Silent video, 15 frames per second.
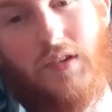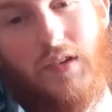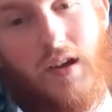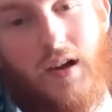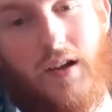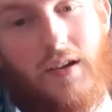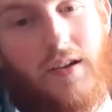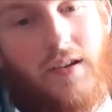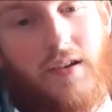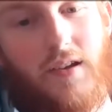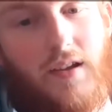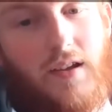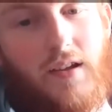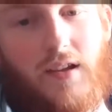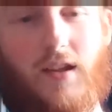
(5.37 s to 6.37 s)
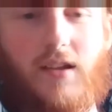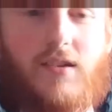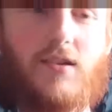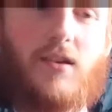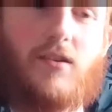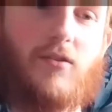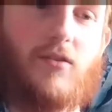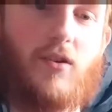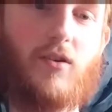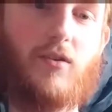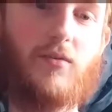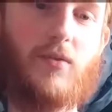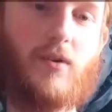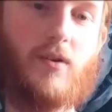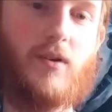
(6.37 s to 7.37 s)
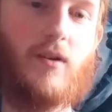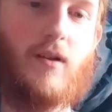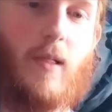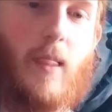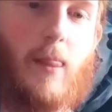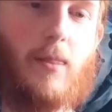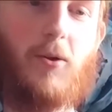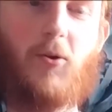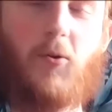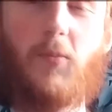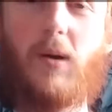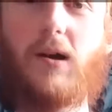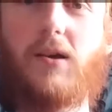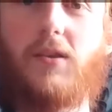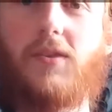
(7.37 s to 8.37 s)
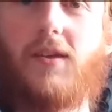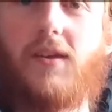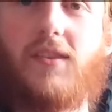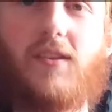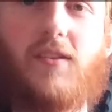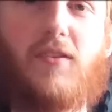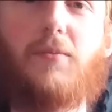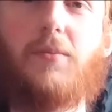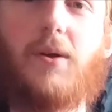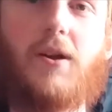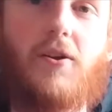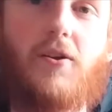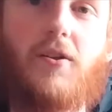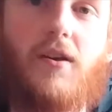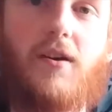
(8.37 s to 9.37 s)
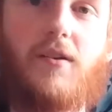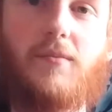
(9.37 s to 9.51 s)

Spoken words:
it kind of lets you sort of look back and think this is when I got that,